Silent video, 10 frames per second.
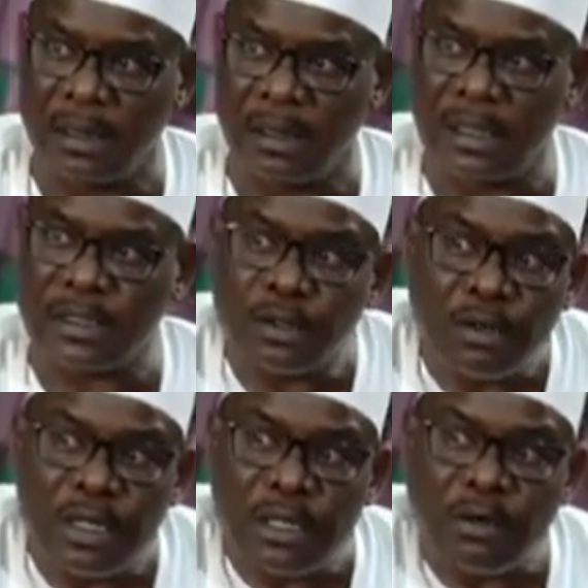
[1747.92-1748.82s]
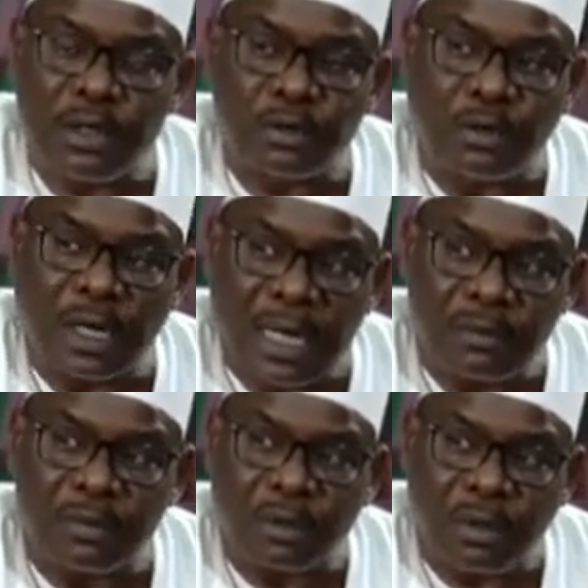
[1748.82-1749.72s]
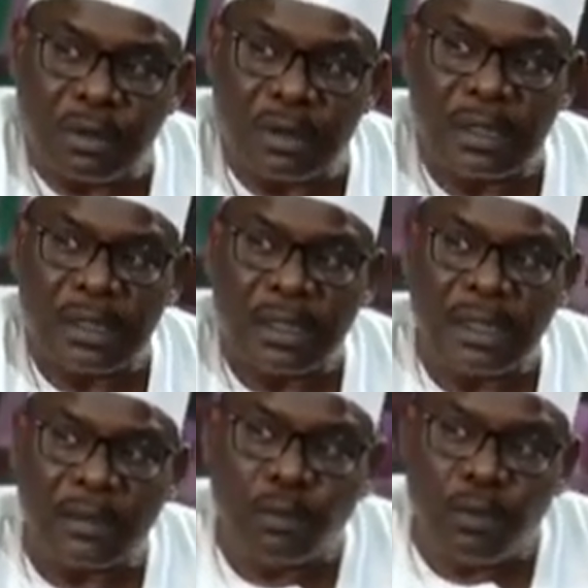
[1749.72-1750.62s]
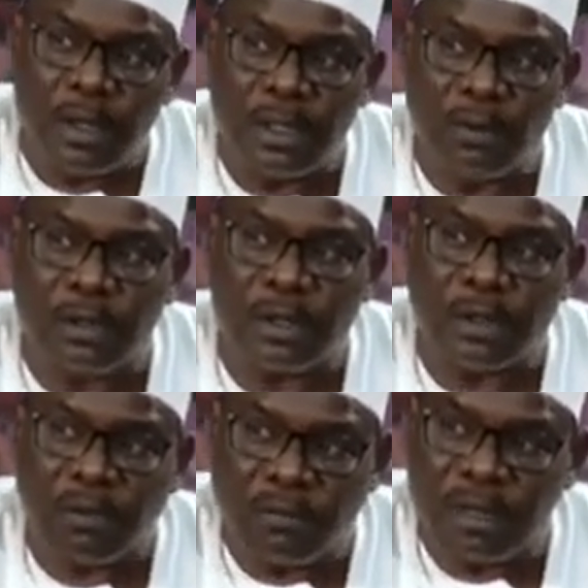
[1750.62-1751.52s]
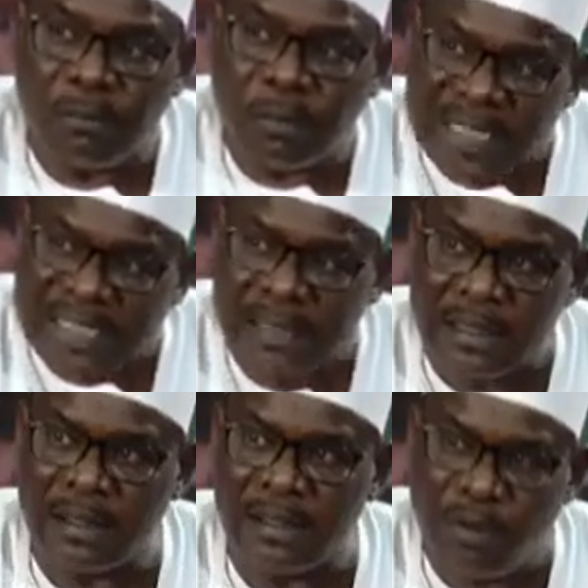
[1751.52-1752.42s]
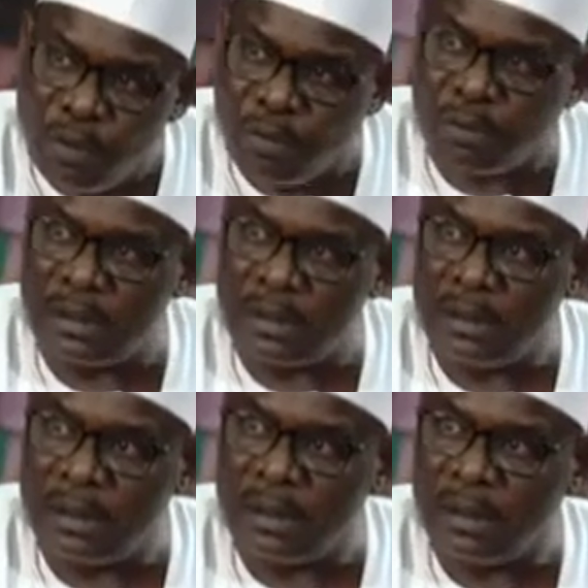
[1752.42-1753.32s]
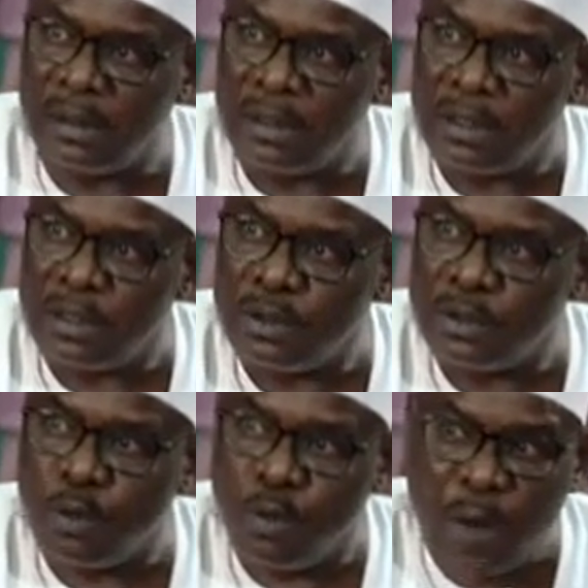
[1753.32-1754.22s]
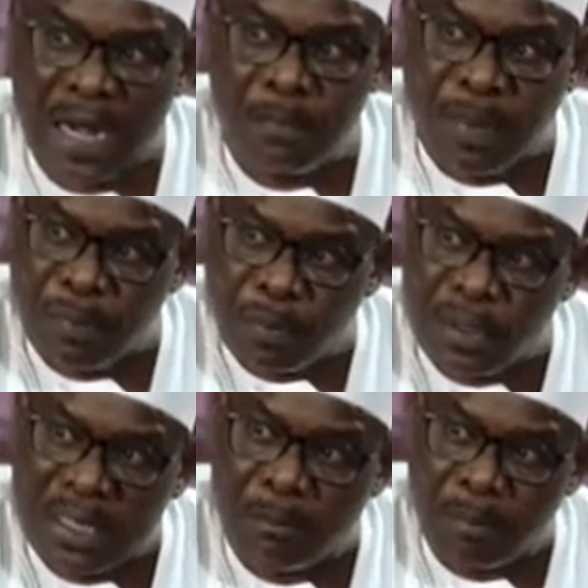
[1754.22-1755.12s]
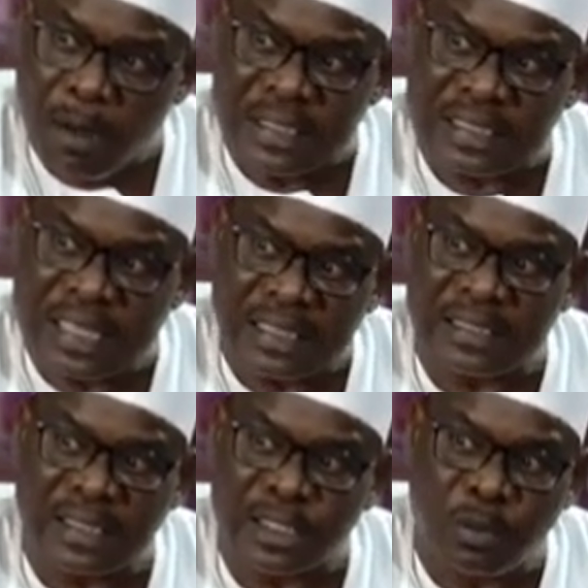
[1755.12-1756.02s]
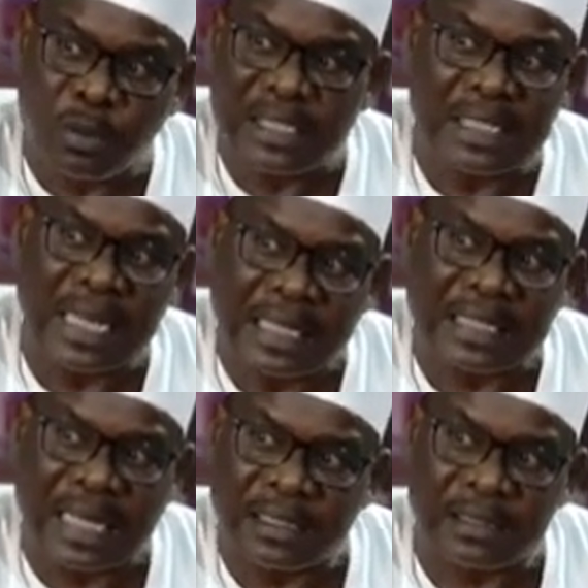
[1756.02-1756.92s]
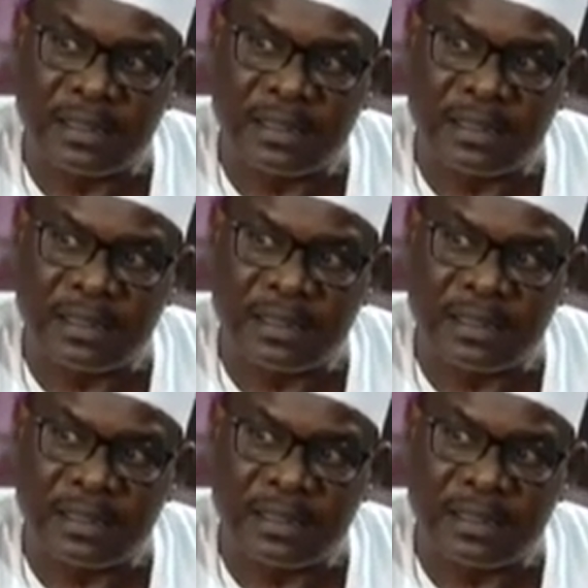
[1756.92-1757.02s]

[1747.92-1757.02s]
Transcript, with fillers: is it only going to collapse on the ruling or the governing party? No. So when people in power start responding like that,